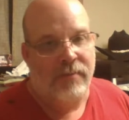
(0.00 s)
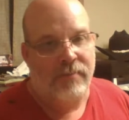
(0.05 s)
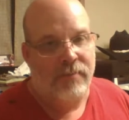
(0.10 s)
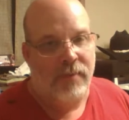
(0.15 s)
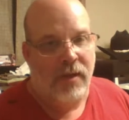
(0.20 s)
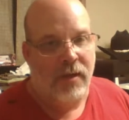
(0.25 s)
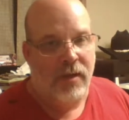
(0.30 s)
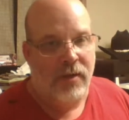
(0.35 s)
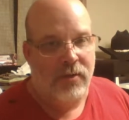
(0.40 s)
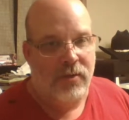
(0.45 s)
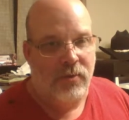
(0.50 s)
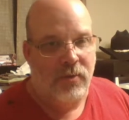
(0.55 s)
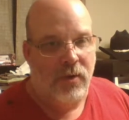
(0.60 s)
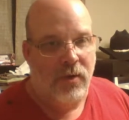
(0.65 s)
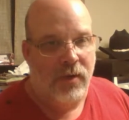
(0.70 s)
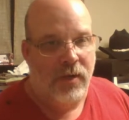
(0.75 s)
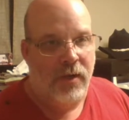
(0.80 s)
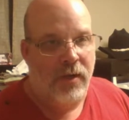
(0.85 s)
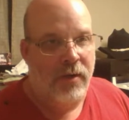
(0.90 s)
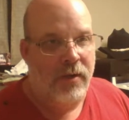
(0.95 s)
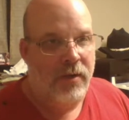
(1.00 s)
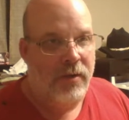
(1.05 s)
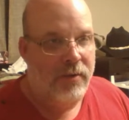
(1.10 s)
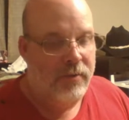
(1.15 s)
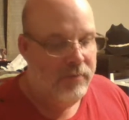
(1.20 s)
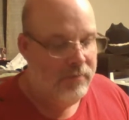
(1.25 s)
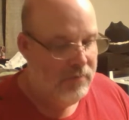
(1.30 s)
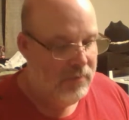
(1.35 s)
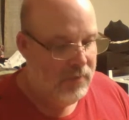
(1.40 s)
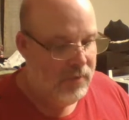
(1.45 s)
got to working
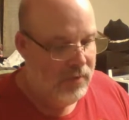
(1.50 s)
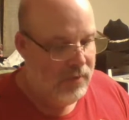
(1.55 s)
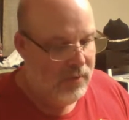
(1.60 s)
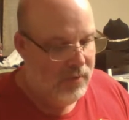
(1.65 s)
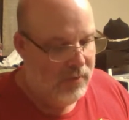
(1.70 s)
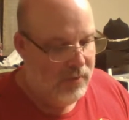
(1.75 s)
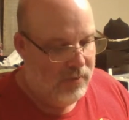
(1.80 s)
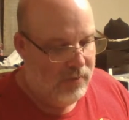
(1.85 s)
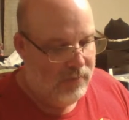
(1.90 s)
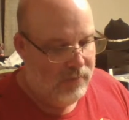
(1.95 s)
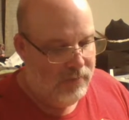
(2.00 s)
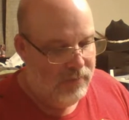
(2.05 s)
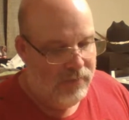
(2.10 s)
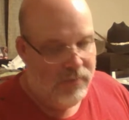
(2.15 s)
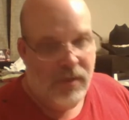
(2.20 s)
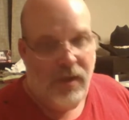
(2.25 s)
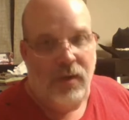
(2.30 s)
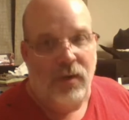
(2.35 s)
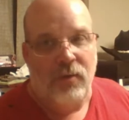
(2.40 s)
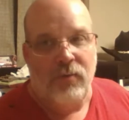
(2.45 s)
and got